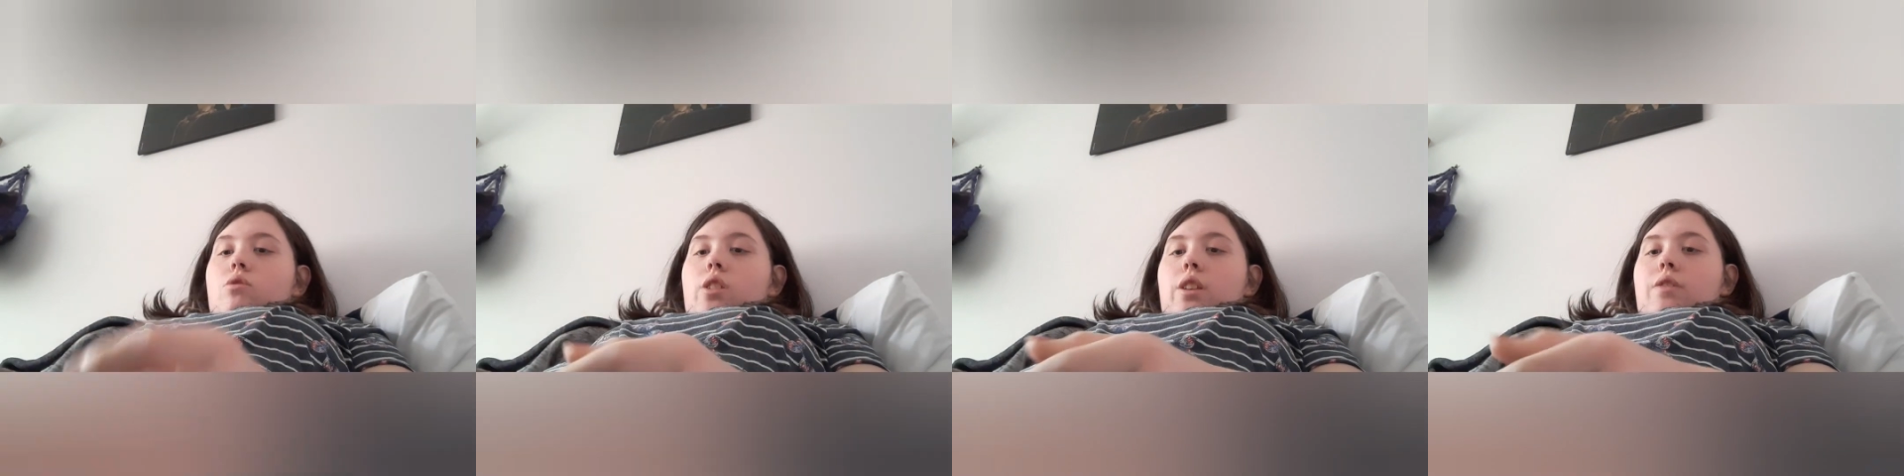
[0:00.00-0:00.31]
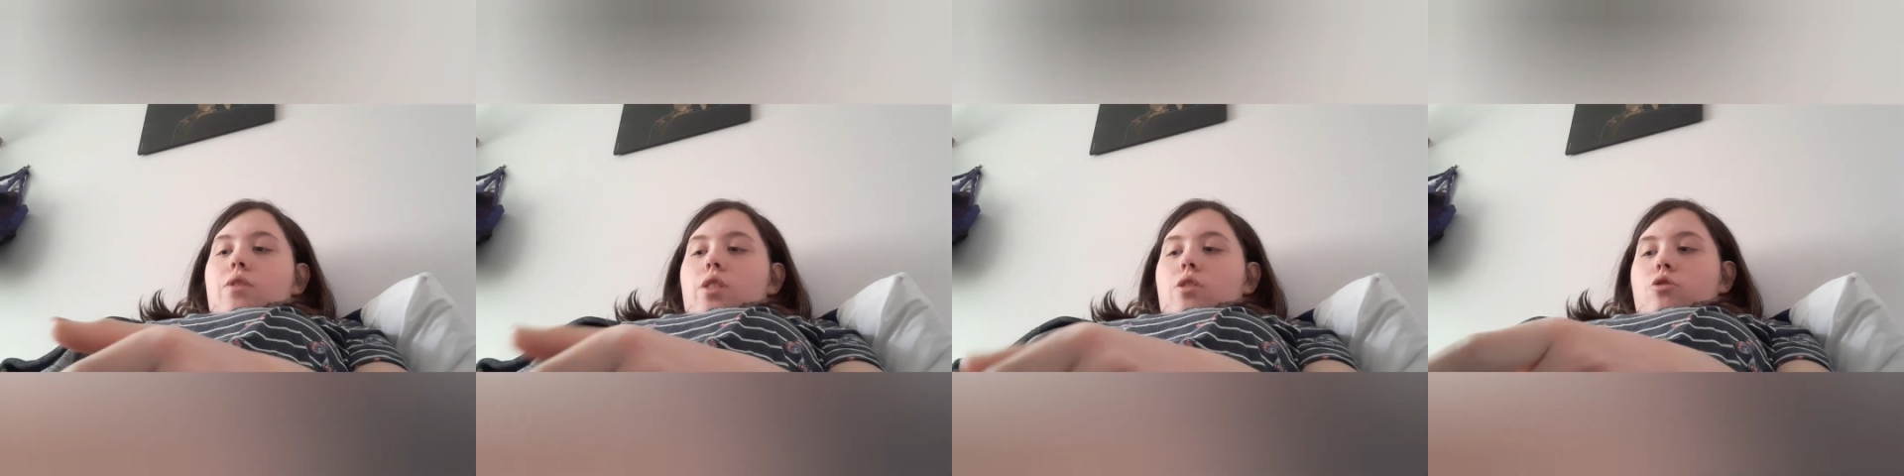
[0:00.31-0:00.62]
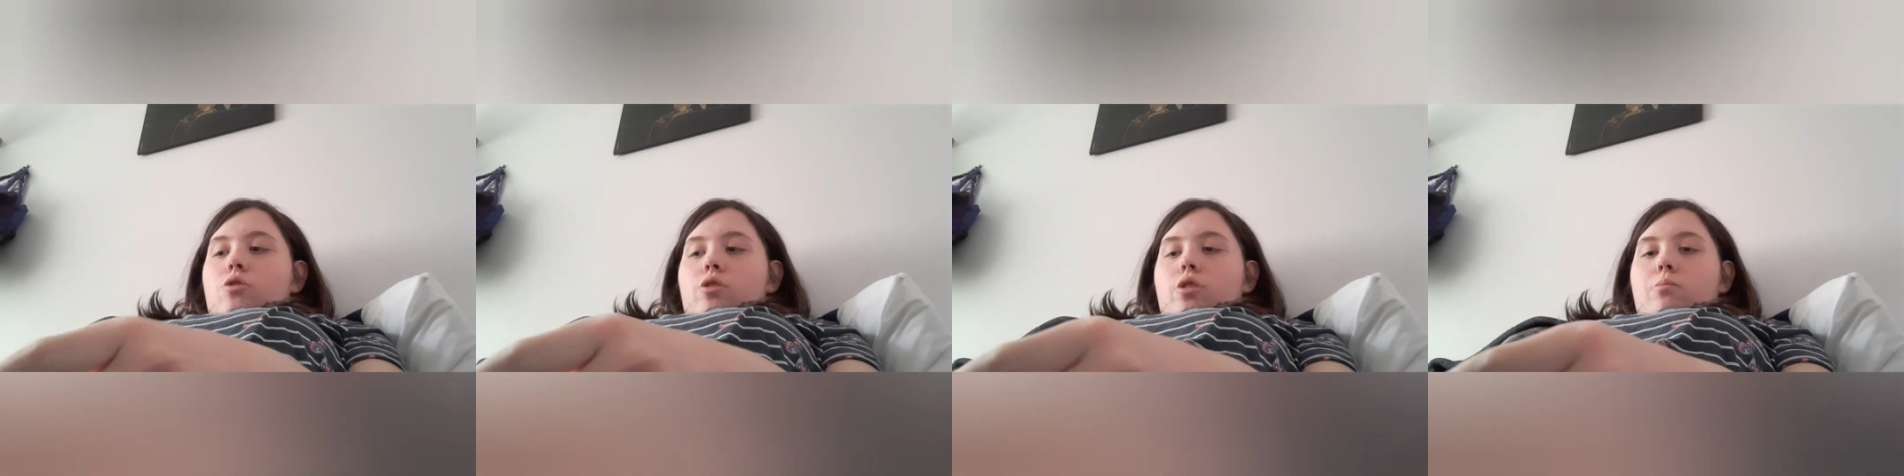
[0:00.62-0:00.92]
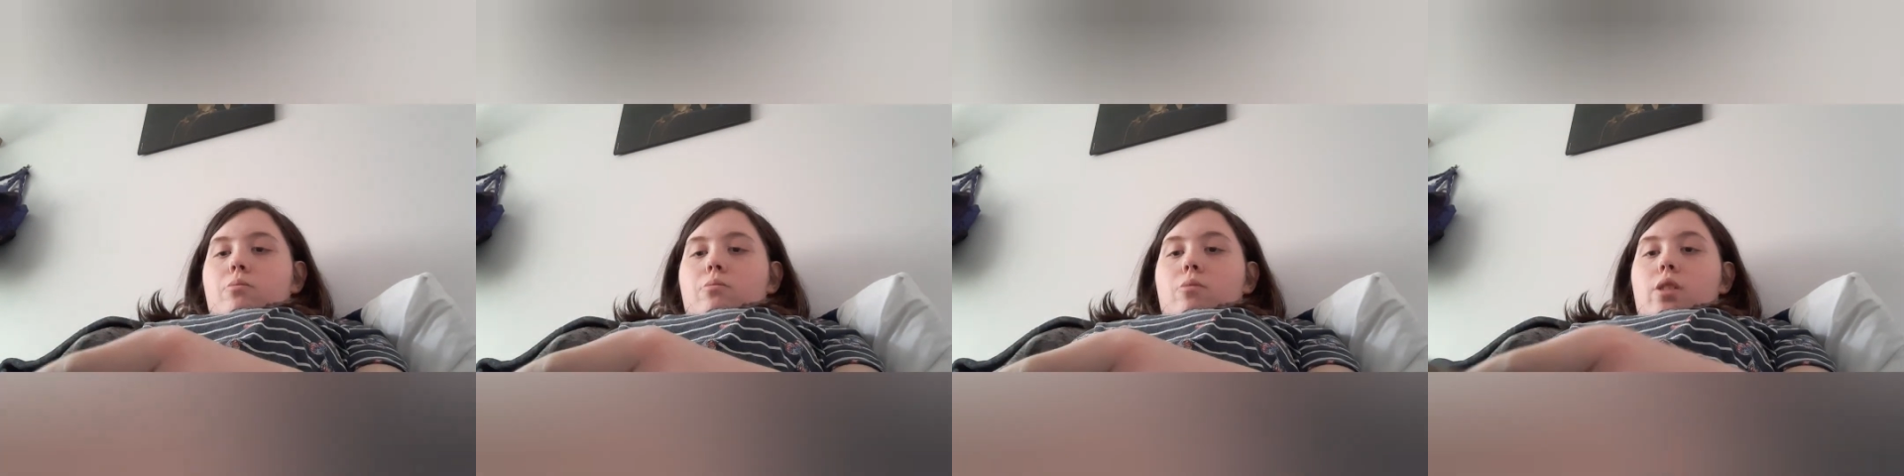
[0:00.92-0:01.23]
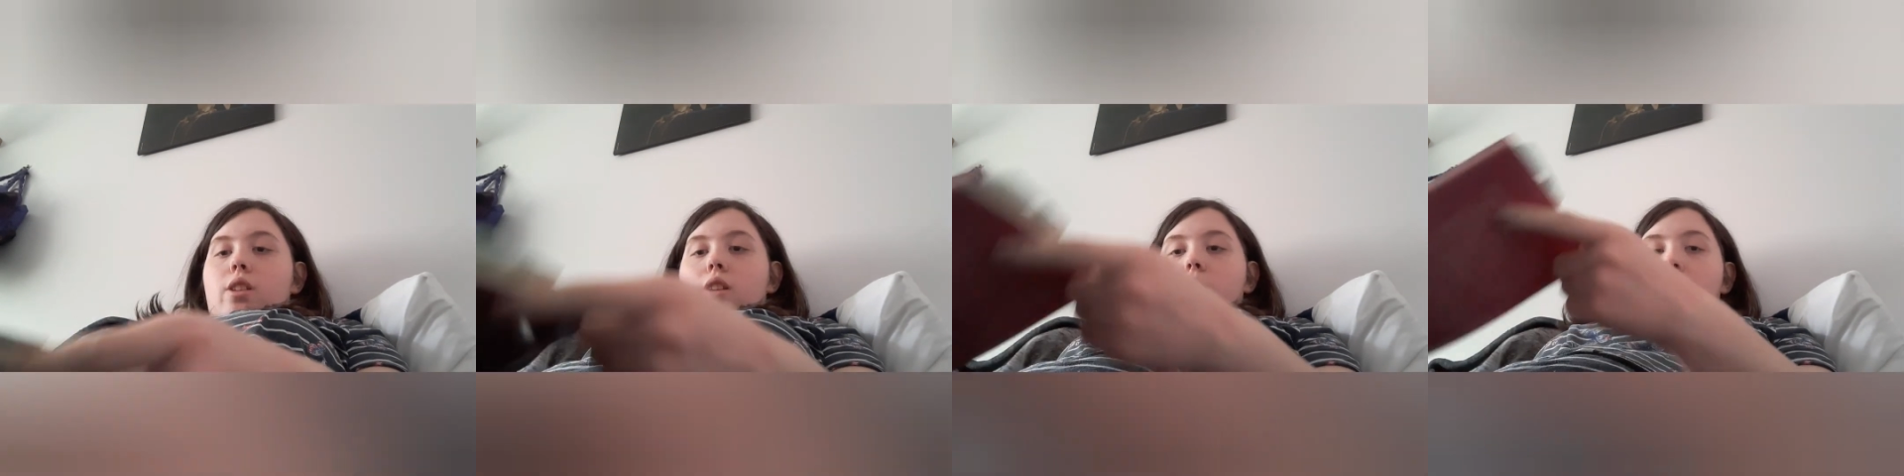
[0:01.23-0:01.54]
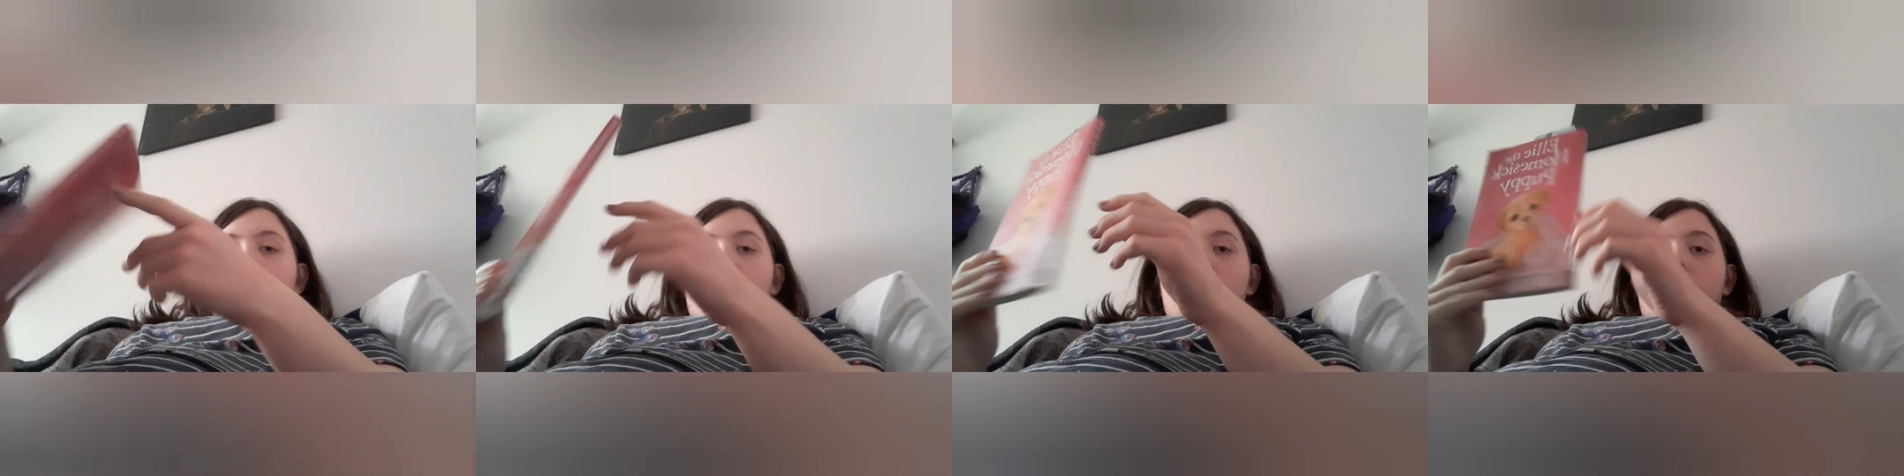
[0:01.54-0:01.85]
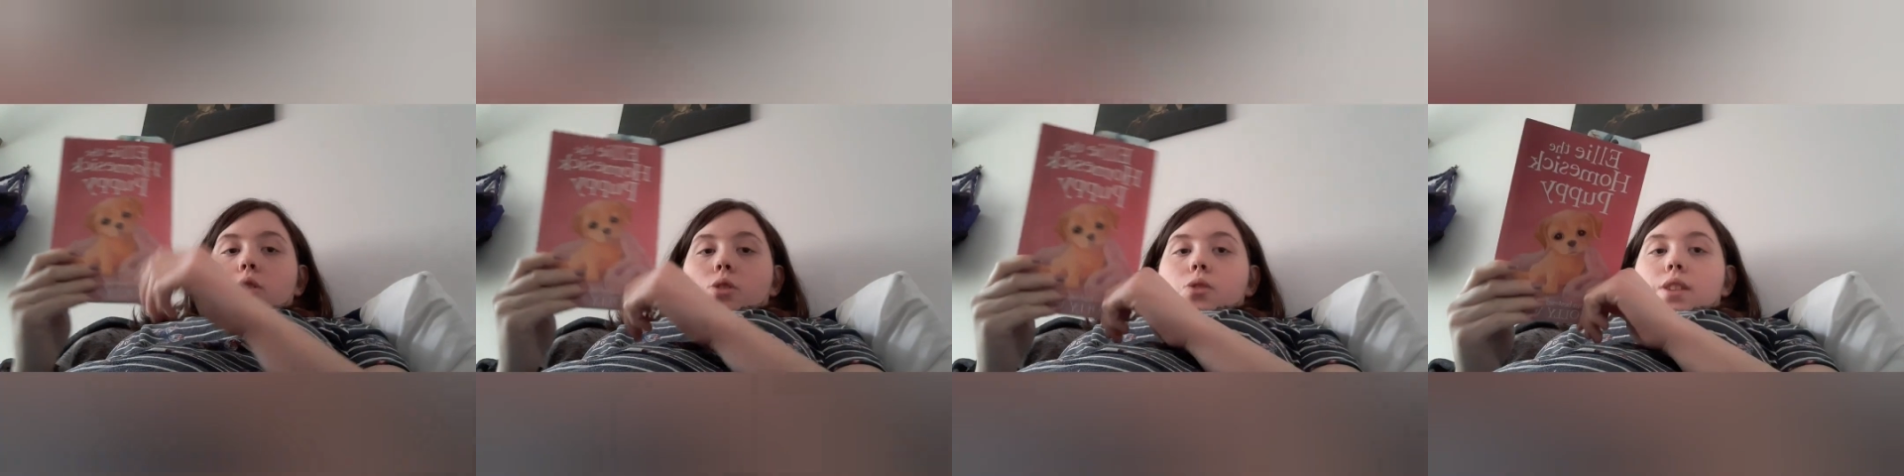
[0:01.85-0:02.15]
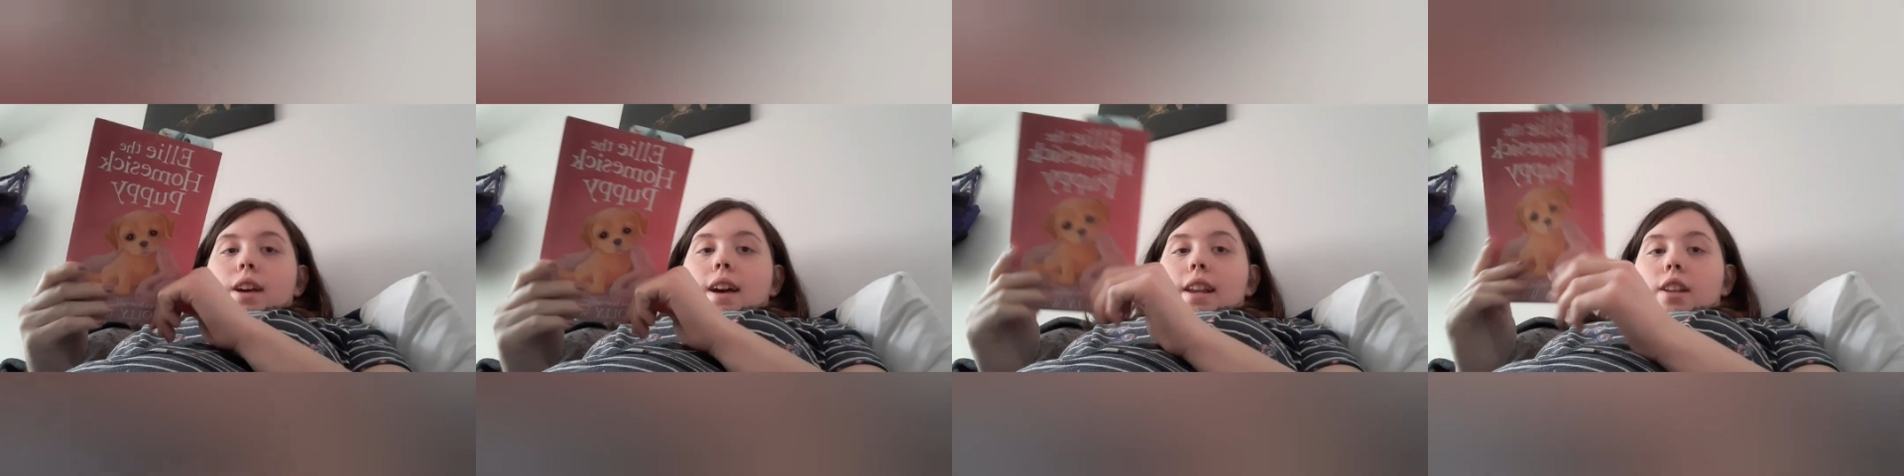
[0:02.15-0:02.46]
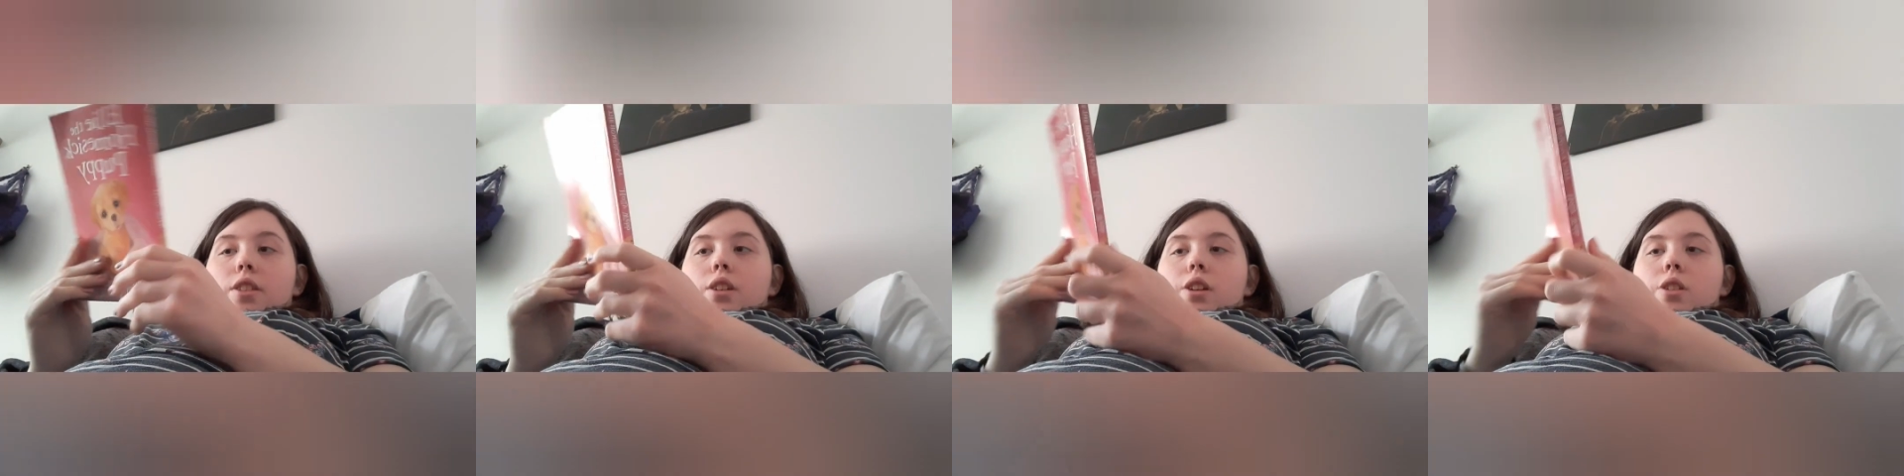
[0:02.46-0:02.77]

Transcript: really finish them. And then I'm moving on to Ella the